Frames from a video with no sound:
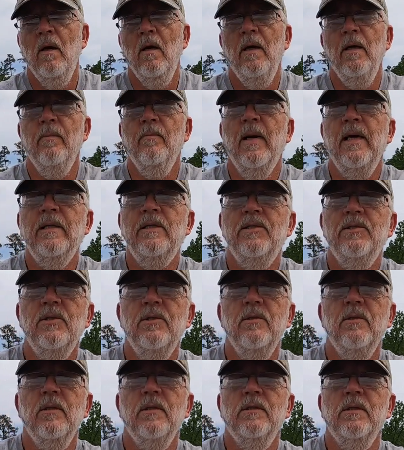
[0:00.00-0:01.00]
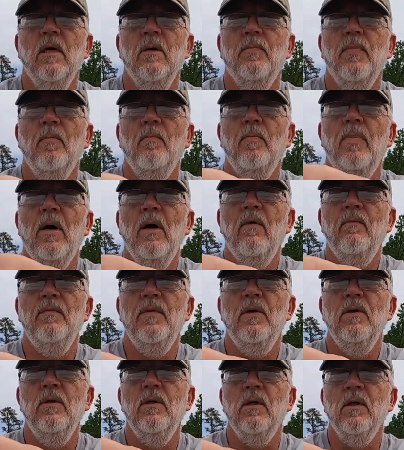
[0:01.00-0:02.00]
and make sure it's up above
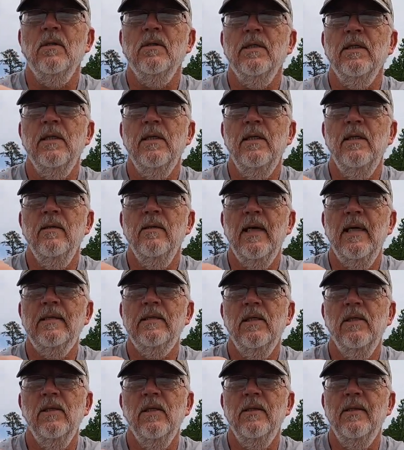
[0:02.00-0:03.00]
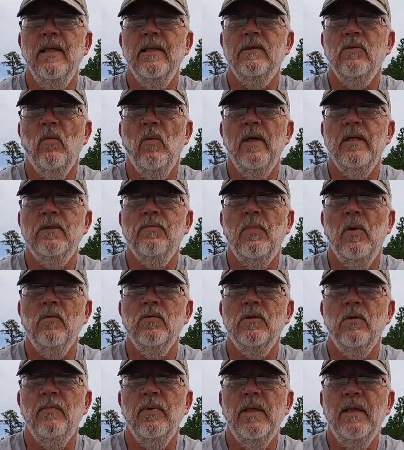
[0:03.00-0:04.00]
the hook. See, that's good, that's the way it's
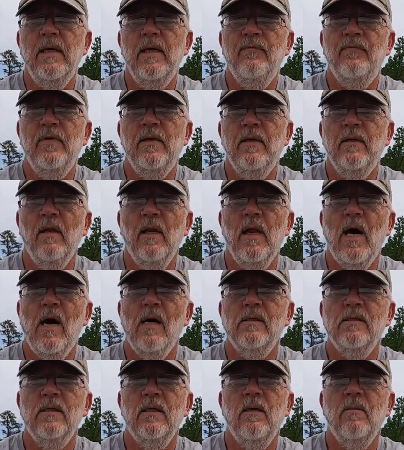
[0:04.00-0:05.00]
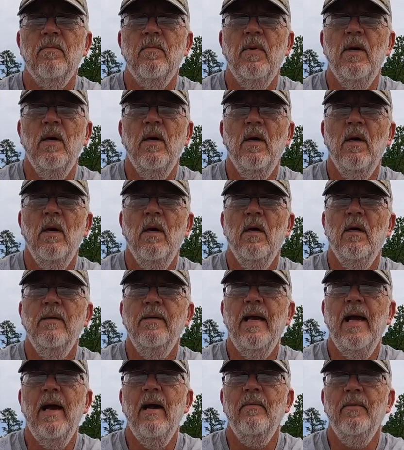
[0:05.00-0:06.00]
supposed to be. If it locks up
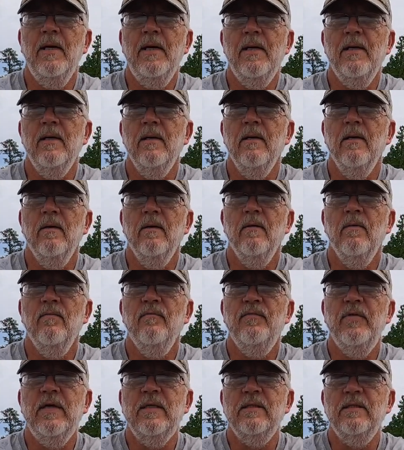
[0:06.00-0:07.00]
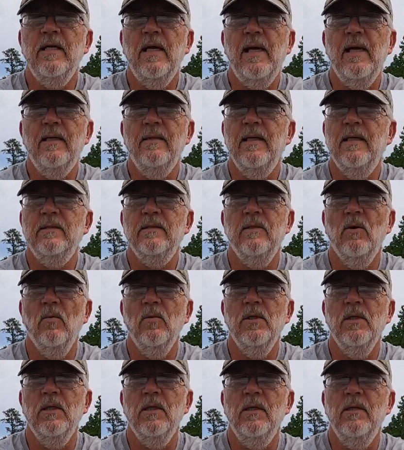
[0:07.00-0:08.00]
down there, fix that, that's no
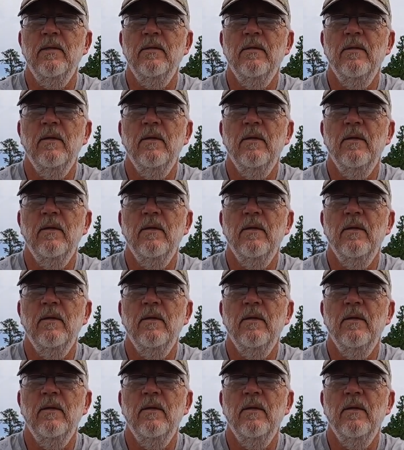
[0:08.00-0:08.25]
good.